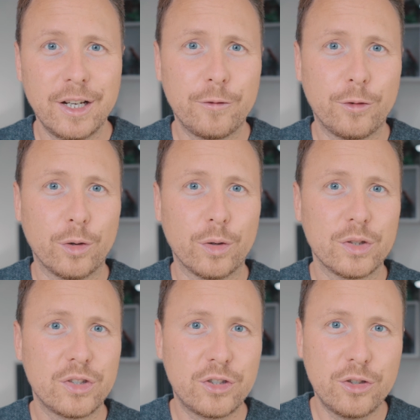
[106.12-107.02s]
for
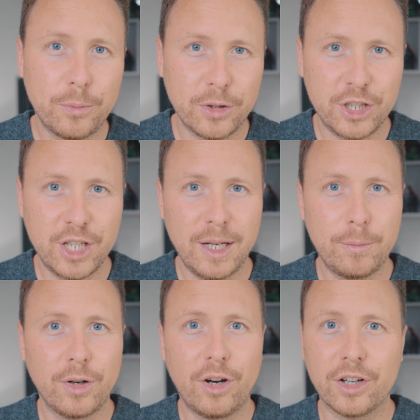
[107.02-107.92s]
super
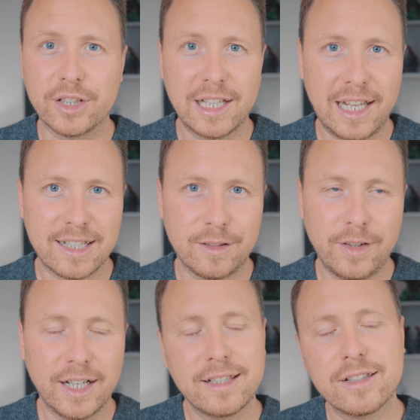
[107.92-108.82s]
cheap on classifieds,